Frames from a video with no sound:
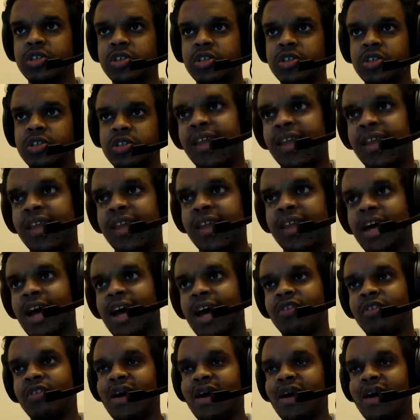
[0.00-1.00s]
They're going to have
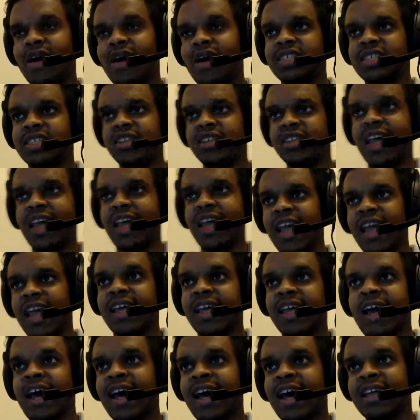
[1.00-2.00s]
a massive
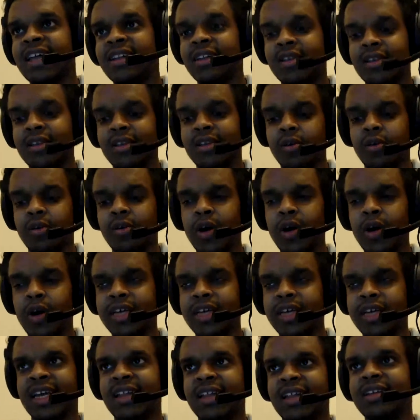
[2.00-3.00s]
say, and what is
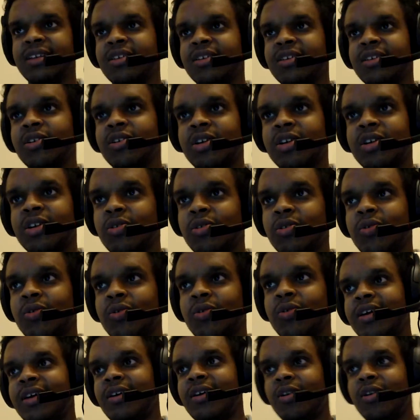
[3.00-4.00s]
England going to do on
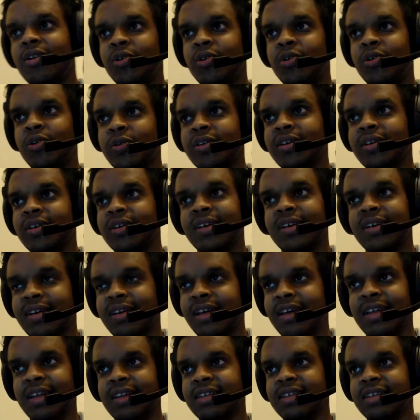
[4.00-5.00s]
their own in
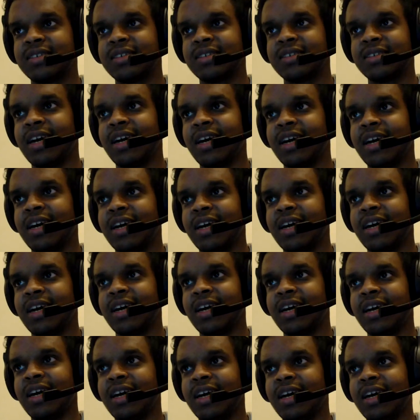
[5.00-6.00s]
this kind of
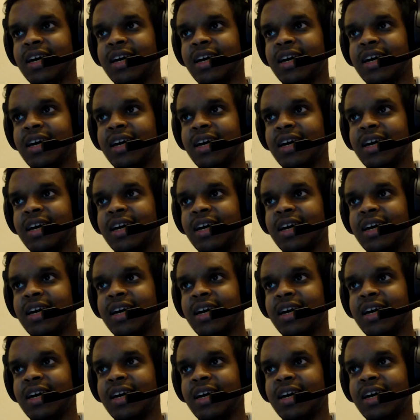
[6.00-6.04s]
environment?